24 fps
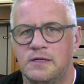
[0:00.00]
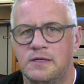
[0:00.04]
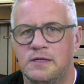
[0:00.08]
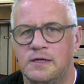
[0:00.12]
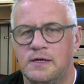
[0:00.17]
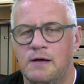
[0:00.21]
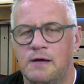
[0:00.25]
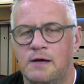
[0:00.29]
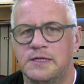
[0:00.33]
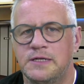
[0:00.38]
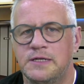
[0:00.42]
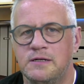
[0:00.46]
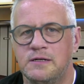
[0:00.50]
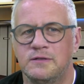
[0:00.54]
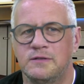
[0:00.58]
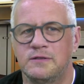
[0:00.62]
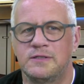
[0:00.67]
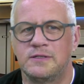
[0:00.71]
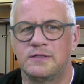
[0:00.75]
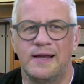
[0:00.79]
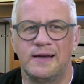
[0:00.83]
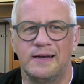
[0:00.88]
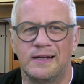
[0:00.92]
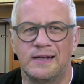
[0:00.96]
I know it's not
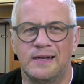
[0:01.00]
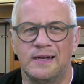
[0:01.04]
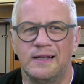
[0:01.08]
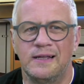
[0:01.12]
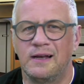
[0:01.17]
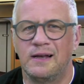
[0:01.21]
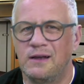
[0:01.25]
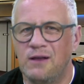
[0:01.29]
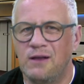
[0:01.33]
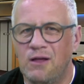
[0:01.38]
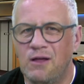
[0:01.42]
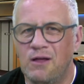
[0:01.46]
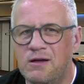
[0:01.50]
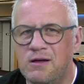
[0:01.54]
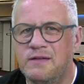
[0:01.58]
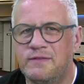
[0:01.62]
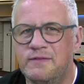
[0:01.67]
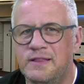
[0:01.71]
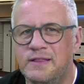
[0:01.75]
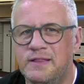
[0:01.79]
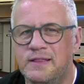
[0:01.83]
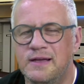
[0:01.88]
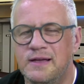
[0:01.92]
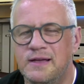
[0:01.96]
technically
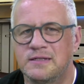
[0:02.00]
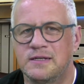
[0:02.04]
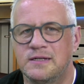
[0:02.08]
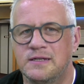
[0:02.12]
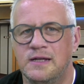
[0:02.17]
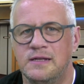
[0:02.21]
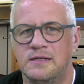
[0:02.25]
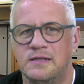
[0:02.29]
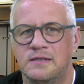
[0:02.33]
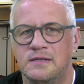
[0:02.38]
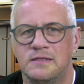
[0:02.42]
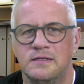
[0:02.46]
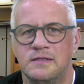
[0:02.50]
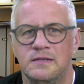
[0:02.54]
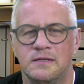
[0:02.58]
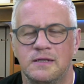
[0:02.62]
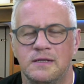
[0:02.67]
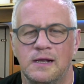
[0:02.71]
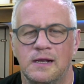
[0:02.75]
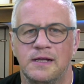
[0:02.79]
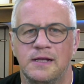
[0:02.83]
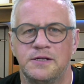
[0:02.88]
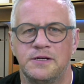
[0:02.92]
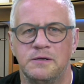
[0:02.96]
alive in that sense because it's a
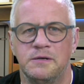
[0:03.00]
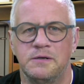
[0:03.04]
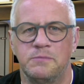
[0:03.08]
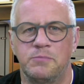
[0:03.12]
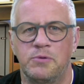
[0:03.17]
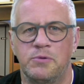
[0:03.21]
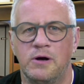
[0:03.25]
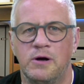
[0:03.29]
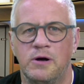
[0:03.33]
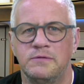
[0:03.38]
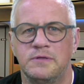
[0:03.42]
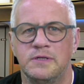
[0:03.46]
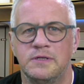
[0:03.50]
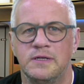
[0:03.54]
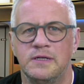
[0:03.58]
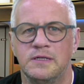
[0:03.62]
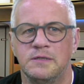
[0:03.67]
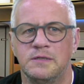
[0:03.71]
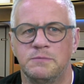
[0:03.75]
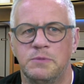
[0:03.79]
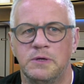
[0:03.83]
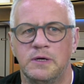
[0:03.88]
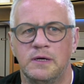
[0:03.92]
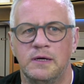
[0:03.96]
collection of
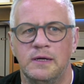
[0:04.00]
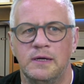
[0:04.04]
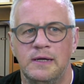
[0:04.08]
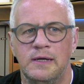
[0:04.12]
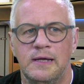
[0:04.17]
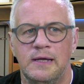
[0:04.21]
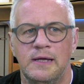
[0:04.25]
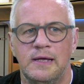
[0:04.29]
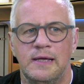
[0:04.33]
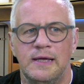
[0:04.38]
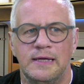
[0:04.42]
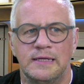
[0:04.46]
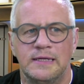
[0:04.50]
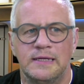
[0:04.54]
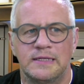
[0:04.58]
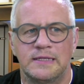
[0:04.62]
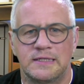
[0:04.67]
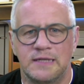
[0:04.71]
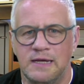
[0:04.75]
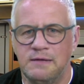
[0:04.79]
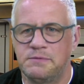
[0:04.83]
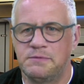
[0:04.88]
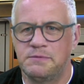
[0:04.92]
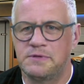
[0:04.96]
proteins, but it
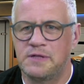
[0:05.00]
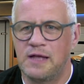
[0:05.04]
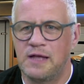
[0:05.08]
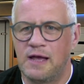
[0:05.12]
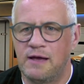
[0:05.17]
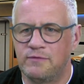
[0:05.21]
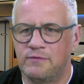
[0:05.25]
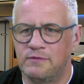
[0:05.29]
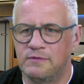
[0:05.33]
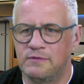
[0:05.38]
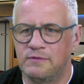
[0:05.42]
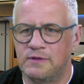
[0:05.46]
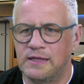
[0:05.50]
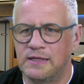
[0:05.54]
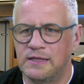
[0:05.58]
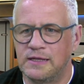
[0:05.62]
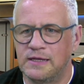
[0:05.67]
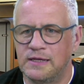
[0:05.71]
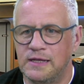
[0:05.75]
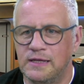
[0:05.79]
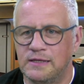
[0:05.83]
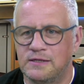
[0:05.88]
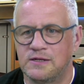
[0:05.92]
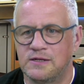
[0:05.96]
seems
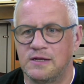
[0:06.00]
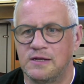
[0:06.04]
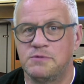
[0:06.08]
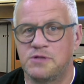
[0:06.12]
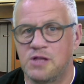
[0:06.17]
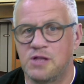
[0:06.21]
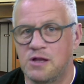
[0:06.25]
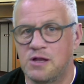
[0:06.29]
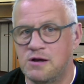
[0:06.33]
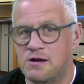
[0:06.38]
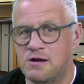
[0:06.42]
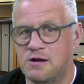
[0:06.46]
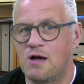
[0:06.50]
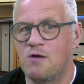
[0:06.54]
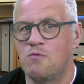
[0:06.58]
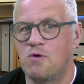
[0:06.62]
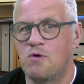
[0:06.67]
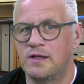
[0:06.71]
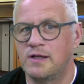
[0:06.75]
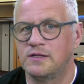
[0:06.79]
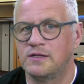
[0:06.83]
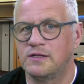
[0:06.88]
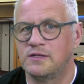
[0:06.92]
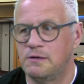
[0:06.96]
to know
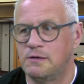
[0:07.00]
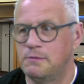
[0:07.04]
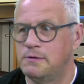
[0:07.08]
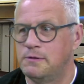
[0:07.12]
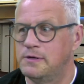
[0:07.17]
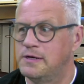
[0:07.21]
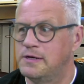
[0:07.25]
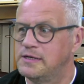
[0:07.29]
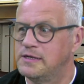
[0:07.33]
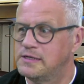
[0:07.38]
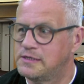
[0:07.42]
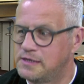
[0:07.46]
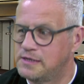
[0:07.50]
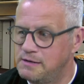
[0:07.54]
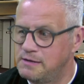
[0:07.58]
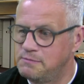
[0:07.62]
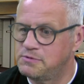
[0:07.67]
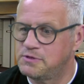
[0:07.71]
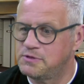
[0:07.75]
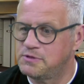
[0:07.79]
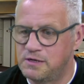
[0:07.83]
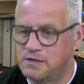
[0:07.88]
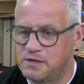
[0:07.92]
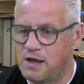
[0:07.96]
what it's doing. It
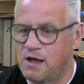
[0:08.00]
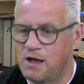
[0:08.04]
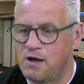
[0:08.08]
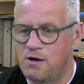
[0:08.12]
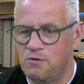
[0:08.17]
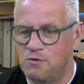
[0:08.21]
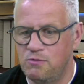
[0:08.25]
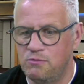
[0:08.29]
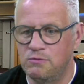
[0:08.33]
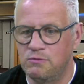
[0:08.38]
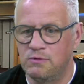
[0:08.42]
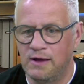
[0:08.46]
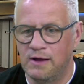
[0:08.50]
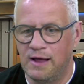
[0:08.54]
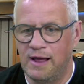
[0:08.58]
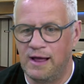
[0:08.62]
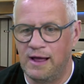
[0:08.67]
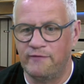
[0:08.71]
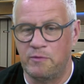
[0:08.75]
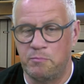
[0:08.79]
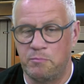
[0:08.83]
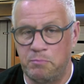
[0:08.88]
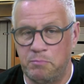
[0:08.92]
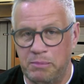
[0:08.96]
seems to
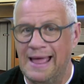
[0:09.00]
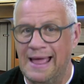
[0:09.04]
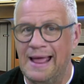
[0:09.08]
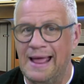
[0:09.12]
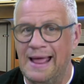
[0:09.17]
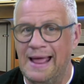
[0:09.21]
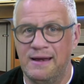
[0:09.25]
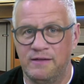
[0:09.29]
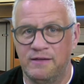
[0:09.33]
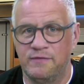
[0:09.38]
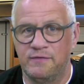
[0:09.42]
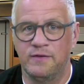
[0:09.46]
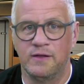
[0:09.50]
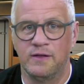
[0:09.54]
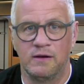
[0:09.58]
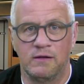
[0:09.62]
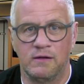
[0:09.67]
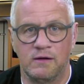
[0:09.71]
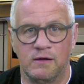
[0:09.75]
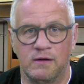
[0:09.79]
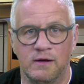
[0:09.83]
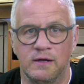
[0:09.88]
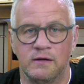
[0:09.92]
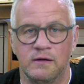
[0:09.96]
have a plan, if you
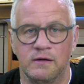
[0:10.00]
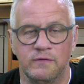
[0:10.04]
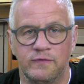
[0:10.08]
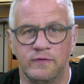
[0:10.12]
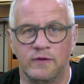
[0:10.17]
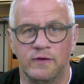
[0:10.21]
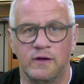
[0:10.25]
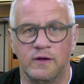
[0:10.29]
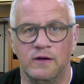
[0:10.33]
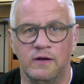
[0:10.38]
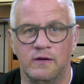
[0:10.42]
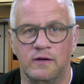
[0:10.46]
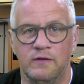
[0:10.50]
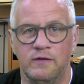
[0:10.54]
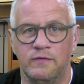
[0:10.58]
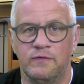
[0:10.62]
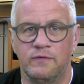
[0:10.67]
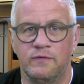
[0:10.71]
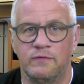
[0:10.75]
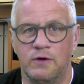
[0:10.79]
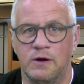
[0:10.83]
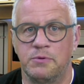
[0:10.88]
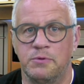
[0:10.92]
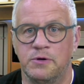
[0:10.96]
like, of
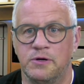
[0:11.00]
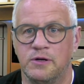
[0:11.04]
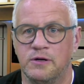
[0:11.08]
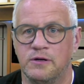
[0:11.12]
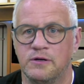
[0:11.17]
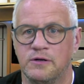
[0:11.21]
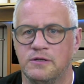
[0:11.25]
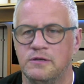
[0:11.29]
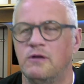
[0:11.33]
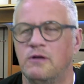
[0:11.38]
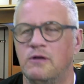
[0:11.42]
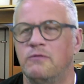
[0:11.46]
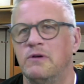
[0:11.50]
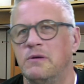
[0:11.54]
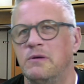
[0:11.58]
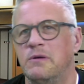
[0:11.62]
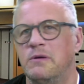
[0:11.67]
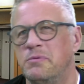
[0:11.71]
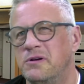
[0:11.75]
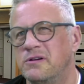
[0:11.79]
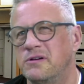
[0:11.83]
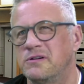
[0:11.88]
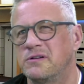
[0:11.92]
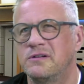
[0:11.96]
reproduction, not
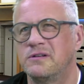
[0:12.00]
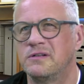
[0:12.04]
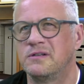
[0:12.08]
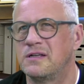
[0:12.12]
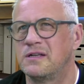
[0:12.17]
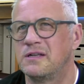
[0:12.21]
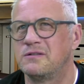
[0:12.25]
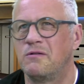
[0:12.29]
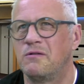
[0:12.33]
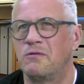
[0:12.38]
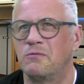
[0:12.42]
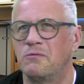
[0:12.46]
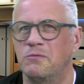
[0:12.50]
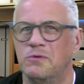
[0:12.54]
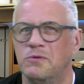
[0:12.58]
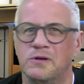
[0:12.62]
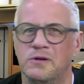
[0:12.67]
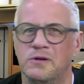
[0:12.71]
reproduction because that's the wrong word